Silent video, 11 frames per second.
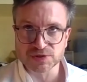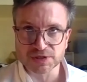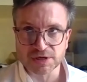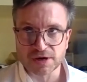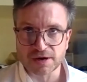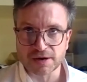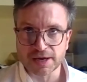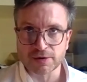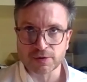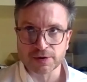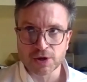the
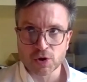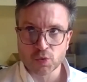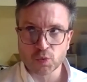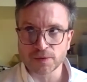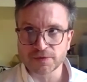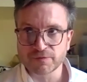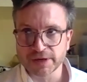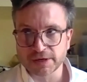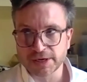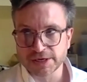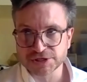car, what the
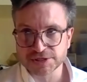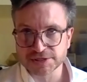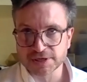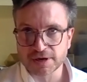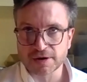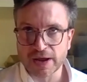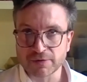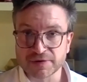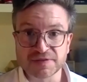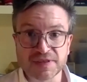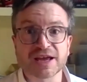regulations are, how
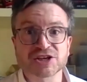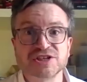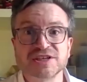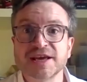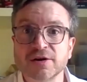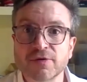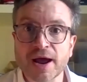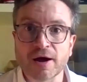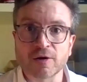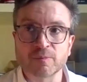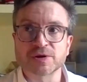can they actually get
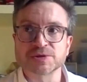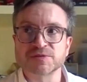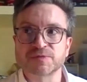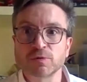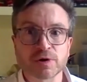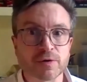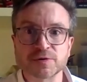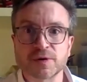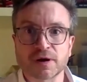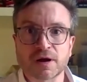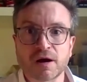around? Because if we all go into
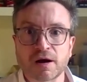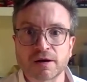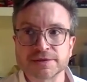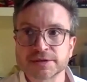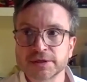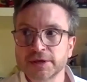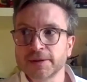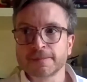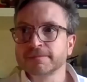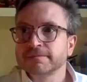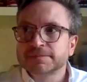our cars,
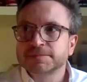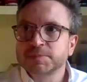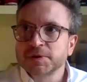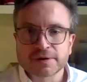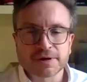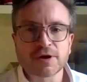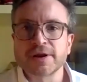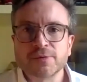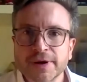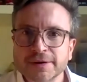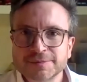we're not going to go
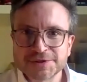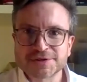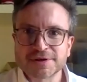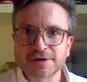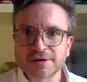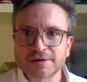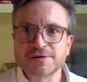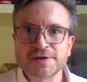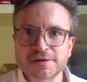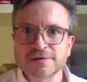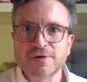anywhere. We're just going to kind of go to
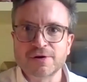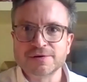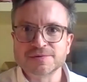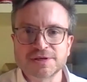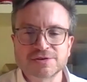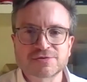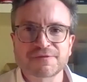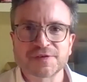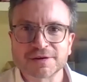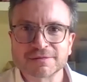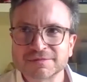the end of the road and sit in
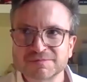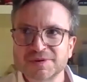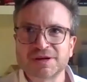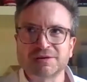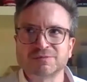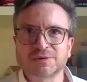traffic and be like,